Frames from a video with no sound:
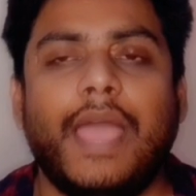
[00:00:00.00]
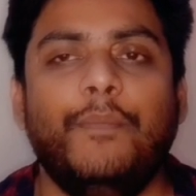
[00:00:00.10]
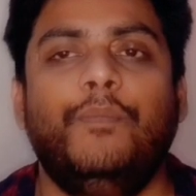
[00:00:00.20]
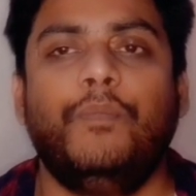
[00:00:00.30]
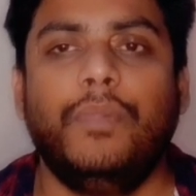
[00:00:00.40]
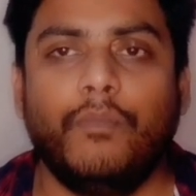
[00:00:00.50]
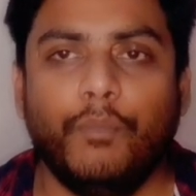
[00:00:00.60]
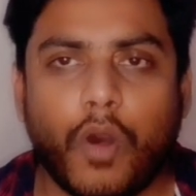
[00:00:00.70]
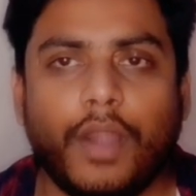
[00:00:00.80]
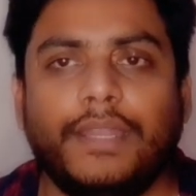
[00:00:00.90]
I
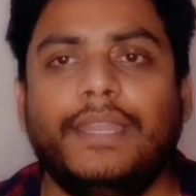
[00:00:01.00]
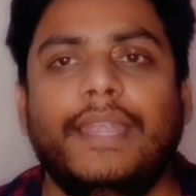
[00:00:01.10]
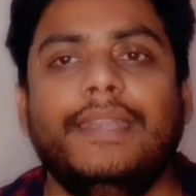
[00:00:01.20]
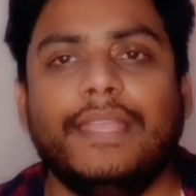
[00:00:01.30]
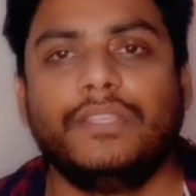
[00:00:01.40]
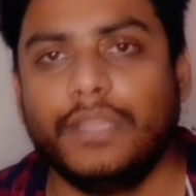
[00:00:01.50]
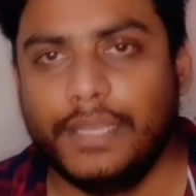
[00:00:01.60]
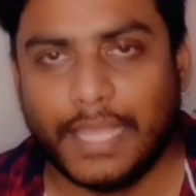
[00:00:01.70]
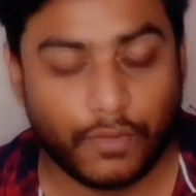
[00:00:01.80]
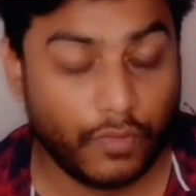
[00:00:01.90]
bought it
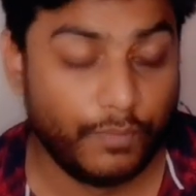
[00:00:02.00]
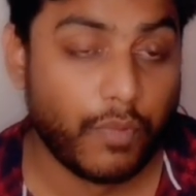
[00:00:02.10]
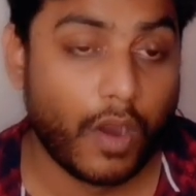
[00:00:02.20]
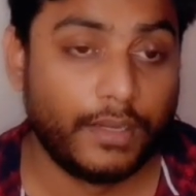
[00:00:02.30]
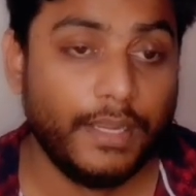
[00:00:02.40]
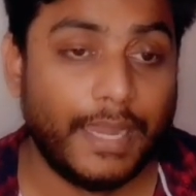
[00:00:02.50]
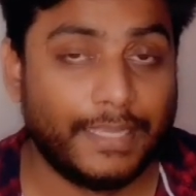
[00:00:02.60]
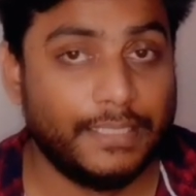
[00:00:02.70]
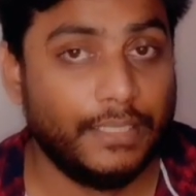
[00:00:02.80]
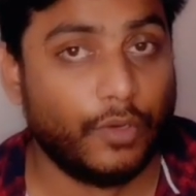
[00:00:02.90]
intentionally. I could bought
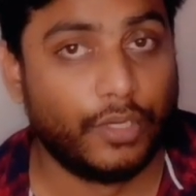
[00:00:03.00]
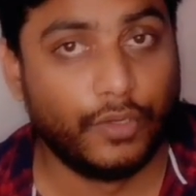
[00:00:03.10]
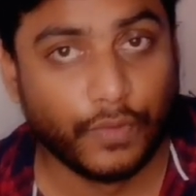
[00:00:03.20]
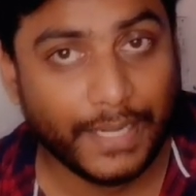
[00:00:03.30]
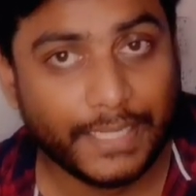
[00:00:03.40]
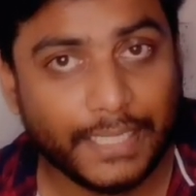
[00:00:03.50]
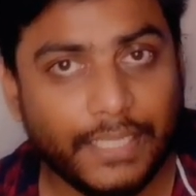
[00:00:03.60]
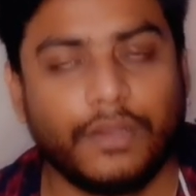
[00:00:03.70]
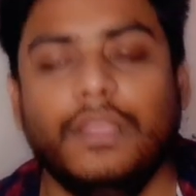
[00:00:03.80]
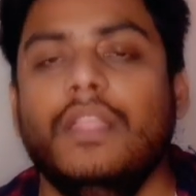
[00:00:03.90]
Galaxy Note
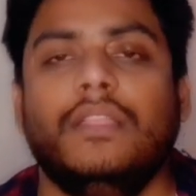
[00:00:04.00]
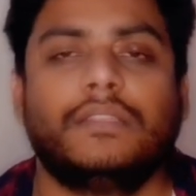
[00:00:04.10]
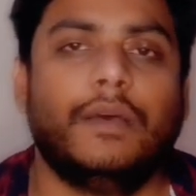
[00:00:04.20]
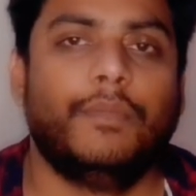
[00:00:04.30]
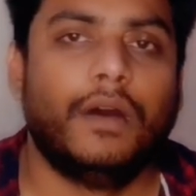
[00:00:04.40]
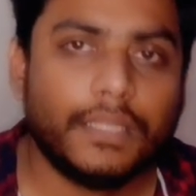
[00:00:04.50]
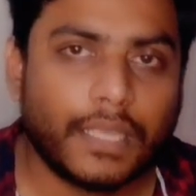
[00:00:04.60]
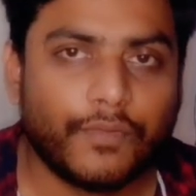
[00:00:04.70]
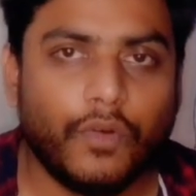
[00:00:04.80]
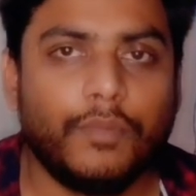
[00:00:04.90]
20 or some
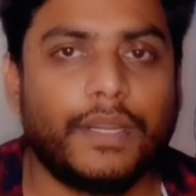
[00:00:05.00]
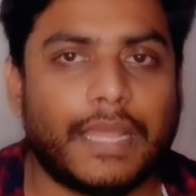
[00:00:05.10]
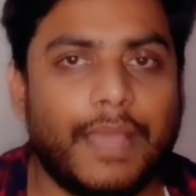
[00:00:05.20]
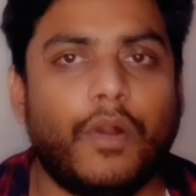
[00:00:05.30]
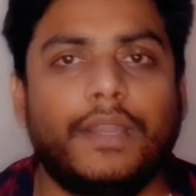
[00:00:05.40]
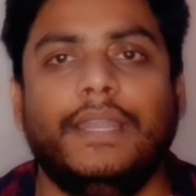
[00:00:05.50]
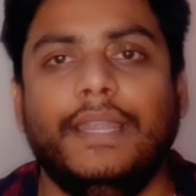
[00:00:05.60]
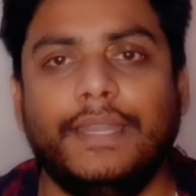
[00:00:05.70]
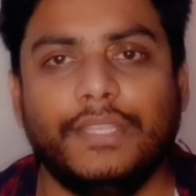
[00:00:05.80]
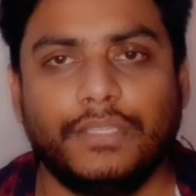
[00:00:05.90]
other phone, but I bought it
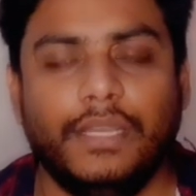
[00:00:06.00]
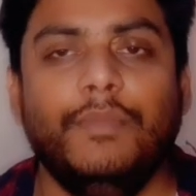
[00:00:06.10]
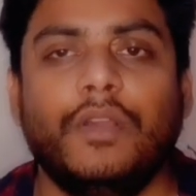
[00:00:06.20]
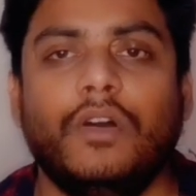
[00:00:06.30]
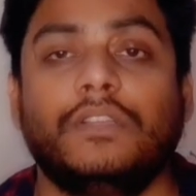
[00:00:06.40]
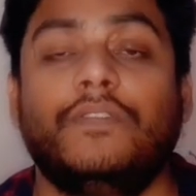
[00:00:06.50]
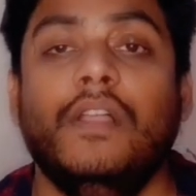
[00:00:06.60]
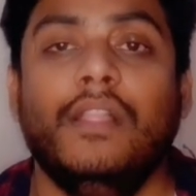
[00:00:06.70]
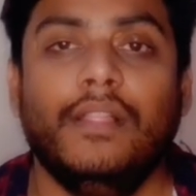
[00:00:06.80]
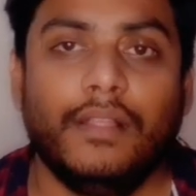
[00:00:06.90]
intentionally because of
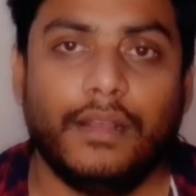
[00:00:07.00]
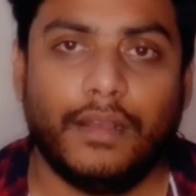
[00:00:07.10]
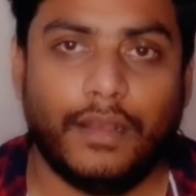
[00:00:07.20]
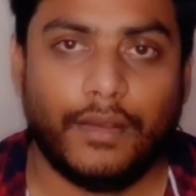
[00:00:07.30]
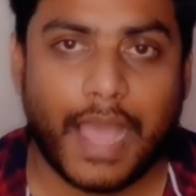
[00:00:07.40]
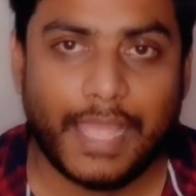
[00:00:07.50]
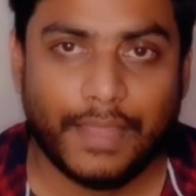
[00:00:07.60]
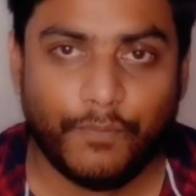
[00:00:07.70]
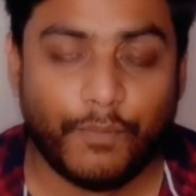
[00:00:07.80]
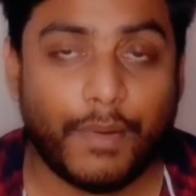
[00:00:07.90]

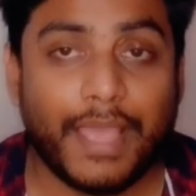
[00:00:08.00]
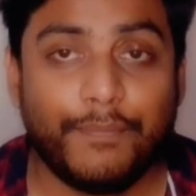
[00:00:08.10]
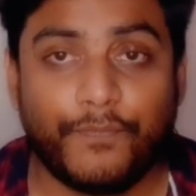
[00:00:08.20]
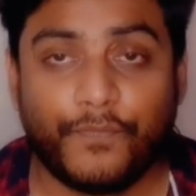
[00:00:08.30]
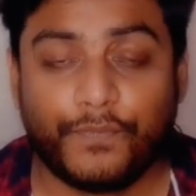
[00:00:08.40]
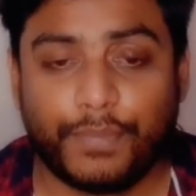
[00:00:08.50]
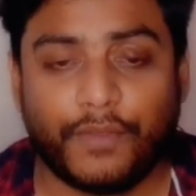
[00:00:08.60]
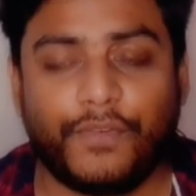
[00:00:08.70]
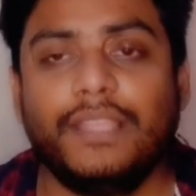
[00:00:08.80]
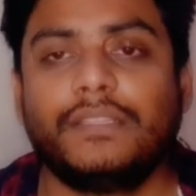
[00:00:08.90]
my
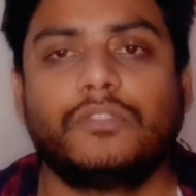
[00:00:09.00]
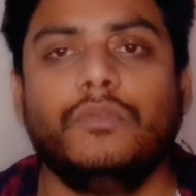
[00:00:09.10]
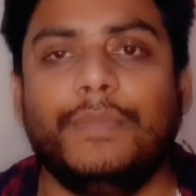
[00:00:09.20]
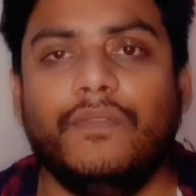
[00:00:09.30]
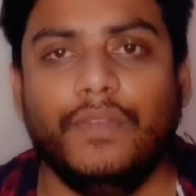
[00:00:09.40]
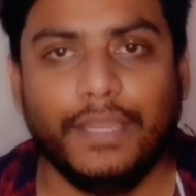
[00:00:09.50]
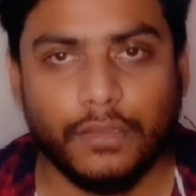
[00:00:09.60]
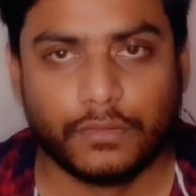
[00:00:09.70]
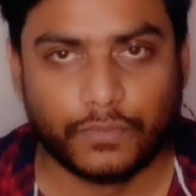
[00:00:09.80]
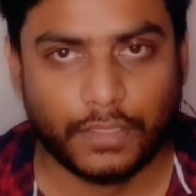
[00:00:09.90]
preferences to make
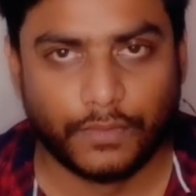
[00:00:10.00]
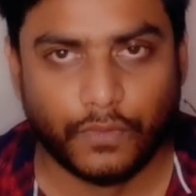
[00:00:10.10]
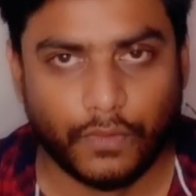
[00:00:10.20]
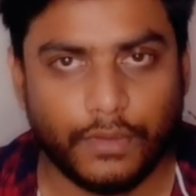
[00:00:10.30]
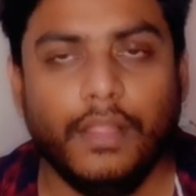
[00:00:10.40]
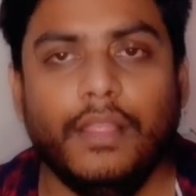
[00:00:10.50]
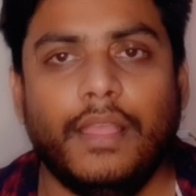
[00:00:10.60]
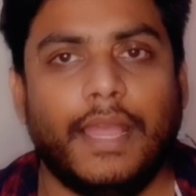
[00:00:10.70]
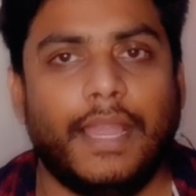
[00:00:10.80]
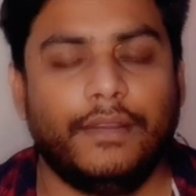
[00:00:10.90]
videos for the phone.
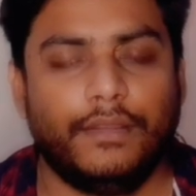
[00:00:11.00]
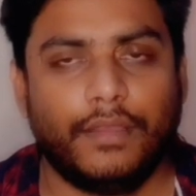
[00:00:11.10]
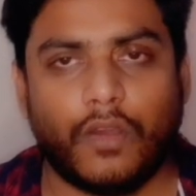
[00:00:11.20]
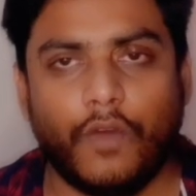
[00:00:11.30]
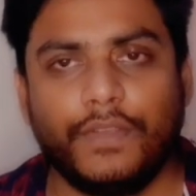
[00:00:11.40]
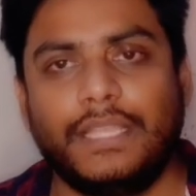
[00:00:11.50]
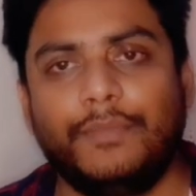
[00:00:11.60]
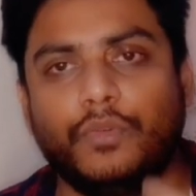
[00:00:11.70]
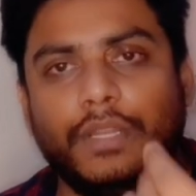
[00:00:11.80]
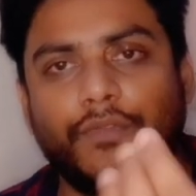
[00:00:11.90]
And obviously
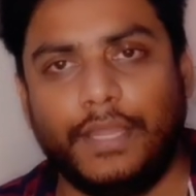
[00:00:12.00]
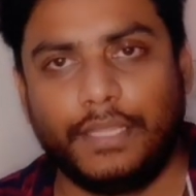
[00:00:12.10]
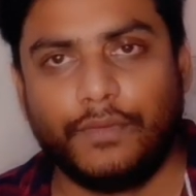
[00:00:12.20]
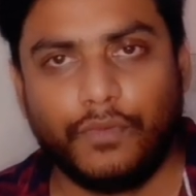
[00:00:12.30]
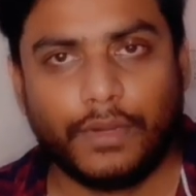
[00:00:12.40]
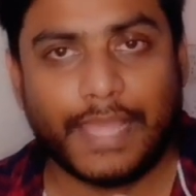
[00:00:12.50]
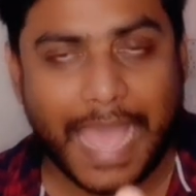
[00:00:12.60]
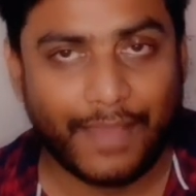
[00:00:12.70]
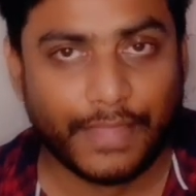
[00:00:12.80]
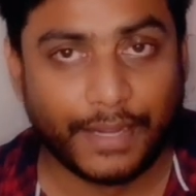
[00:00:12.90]
I'm shooting for another phone. I
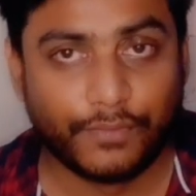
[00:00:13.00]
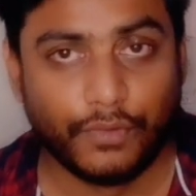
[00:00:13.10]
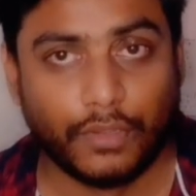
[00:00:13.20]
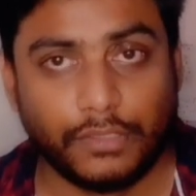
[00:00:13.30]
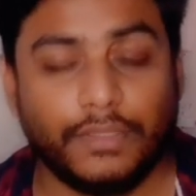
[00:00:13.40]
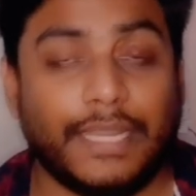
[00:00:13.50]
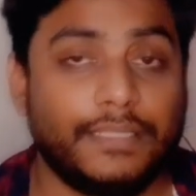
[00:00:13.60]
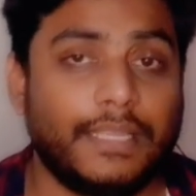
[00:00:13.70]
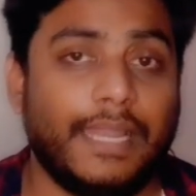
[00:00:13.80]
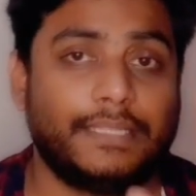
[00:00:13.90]
have that phone also,
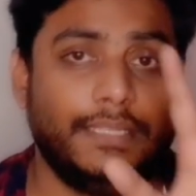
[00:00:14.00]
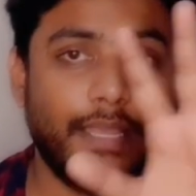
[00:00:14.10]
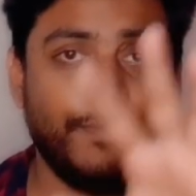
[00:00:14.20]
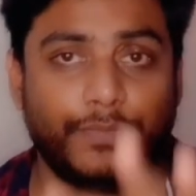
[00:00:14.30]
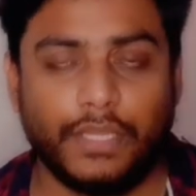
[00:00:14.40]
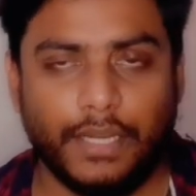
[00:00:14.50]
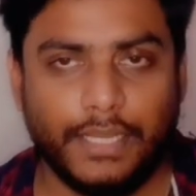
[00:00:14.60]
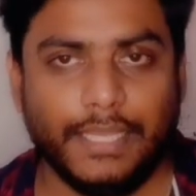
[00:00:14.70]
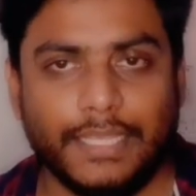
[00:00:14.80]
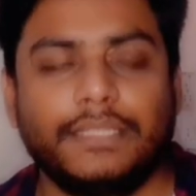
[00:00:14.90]
that is Galaxy
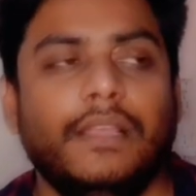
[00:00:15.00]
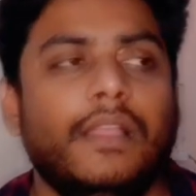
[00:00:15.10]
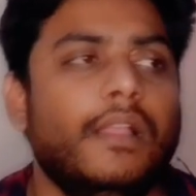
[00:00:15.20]
M30s.